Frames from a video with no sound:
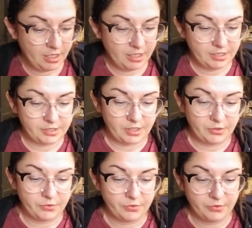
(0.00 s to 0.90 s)

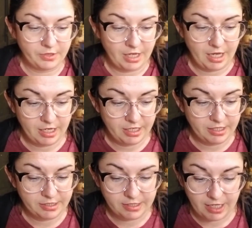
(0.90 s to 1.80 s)
So that
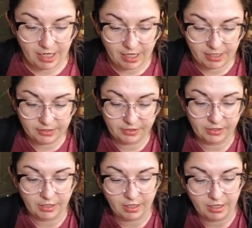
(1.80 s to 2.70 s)
is that.
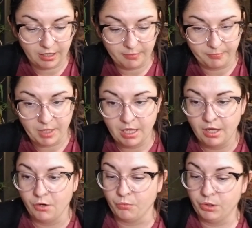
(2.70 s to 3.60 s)

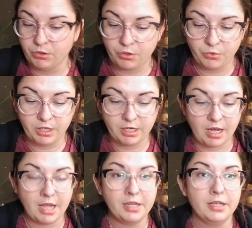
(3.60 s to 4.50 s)
Real quick,
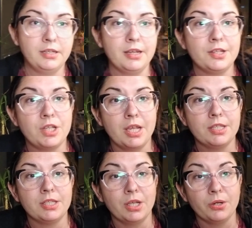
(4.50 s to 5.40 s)
I did get a chance
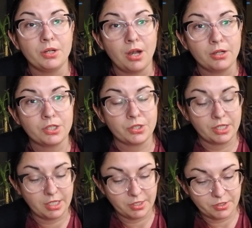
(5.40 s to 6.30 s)
to go to Dollar Tree
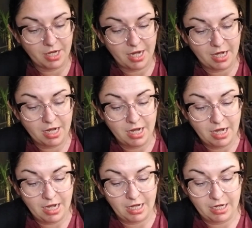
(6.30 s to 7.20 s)
the other day,
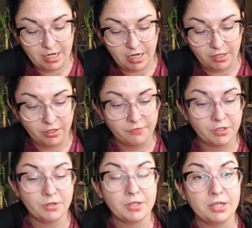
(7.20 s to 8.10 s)
and I love to
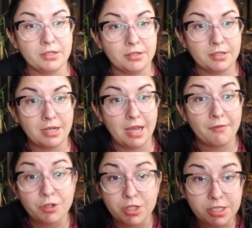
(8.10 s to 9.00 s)
go there
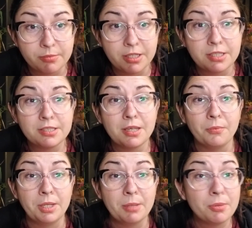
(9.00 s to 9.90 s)
after Christmas
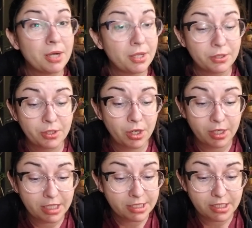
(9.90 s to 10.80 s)
when they put out their
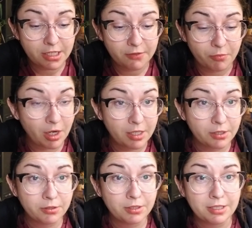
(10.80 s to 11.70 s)
gardening stuff bright and
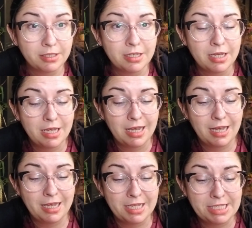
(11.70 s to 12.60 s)
early
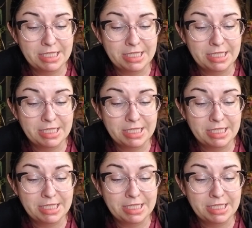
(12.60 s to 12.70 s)
and